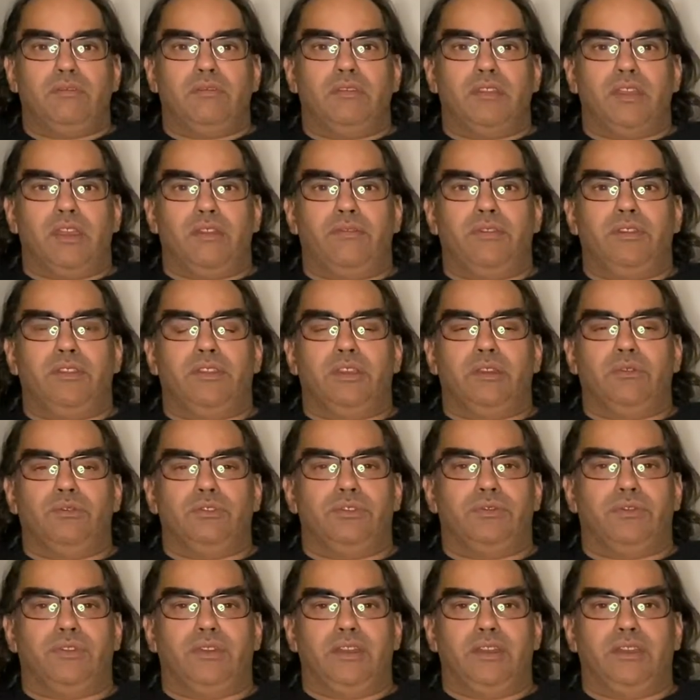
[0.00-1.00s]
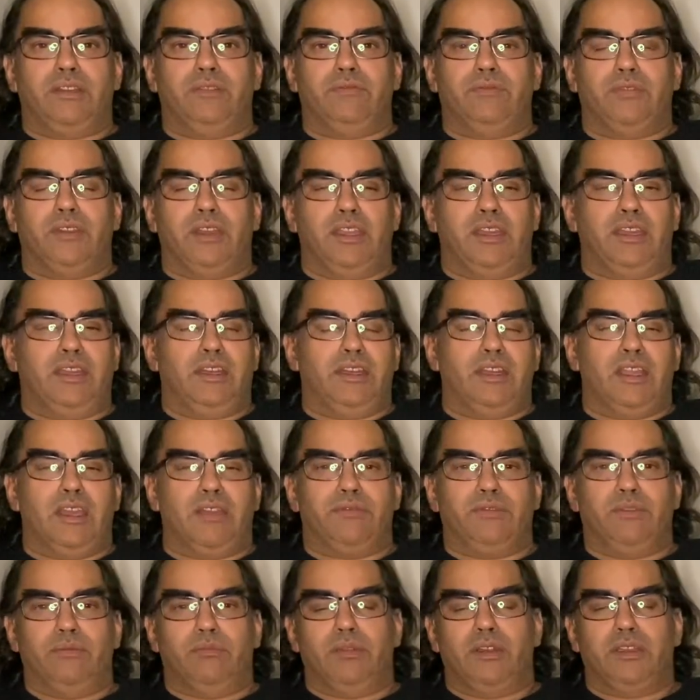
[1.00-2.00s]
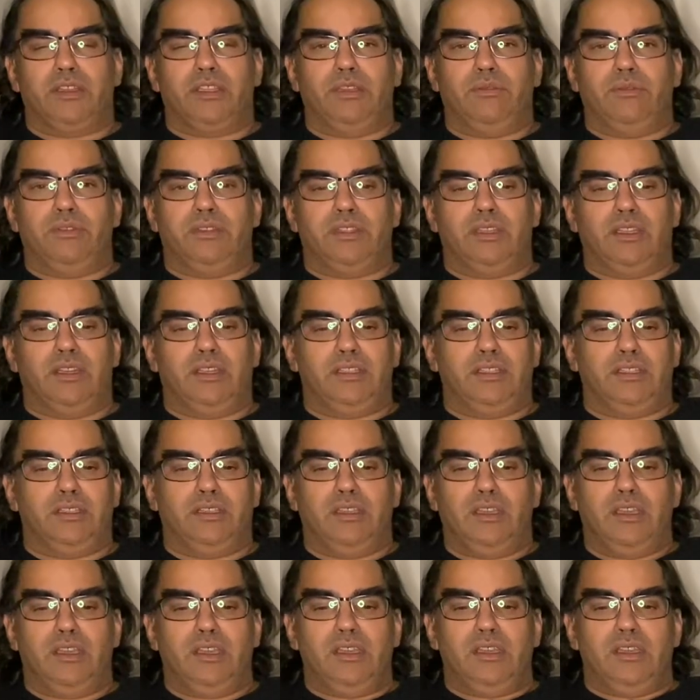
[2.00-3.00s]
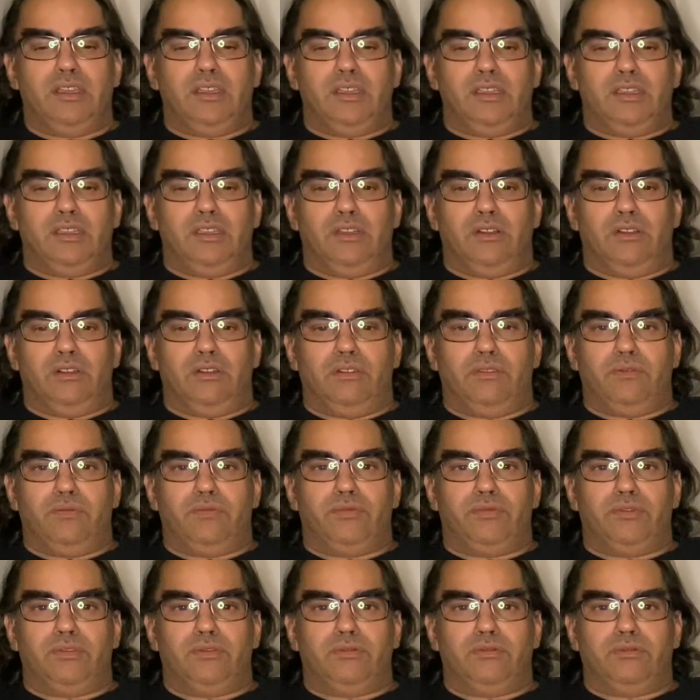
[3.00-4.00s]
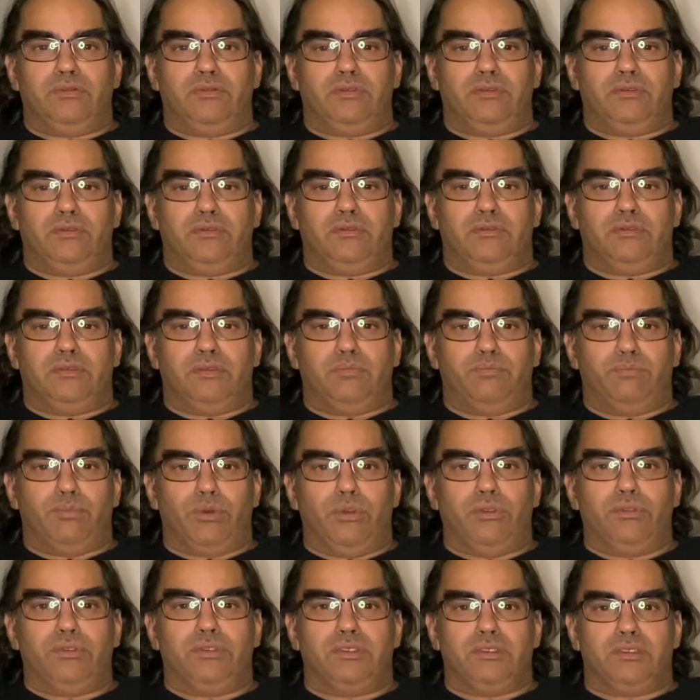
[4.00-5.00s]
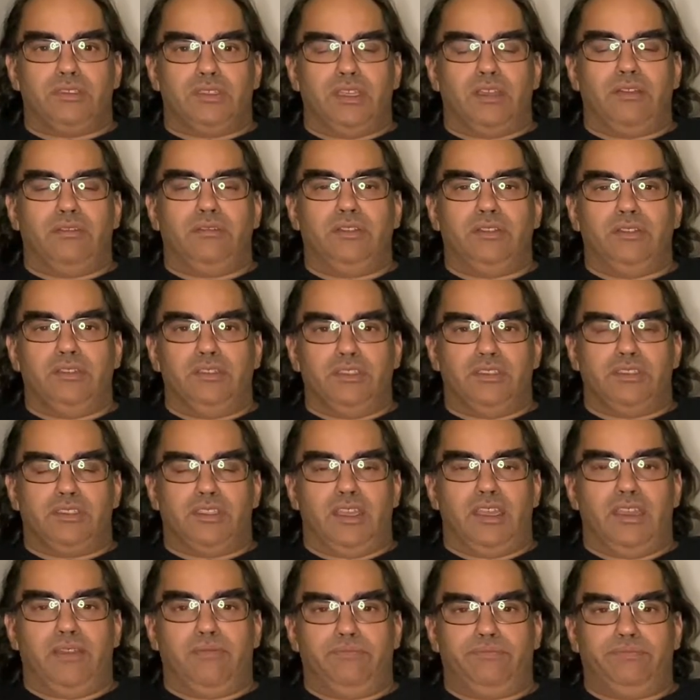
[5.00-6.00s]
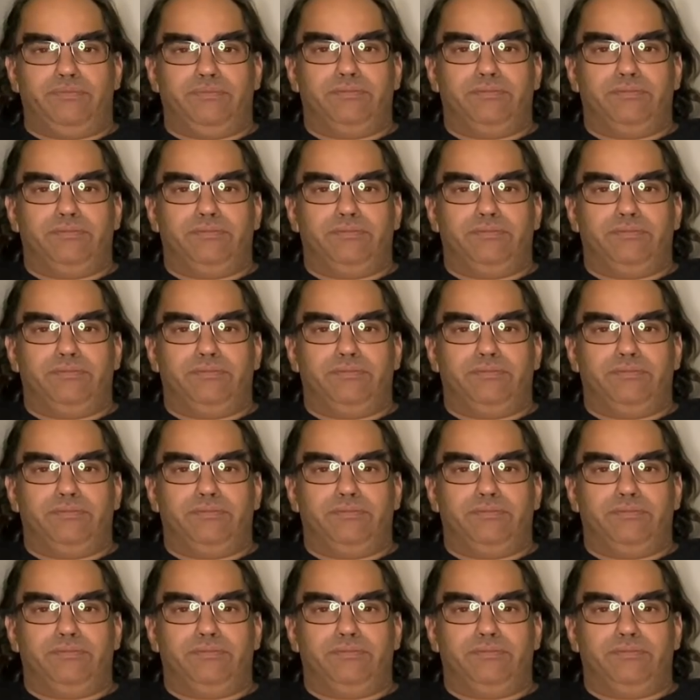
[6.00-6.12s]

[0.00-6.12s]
everything was fine. I didn't have to monkey with anything. You know, both sounded the same,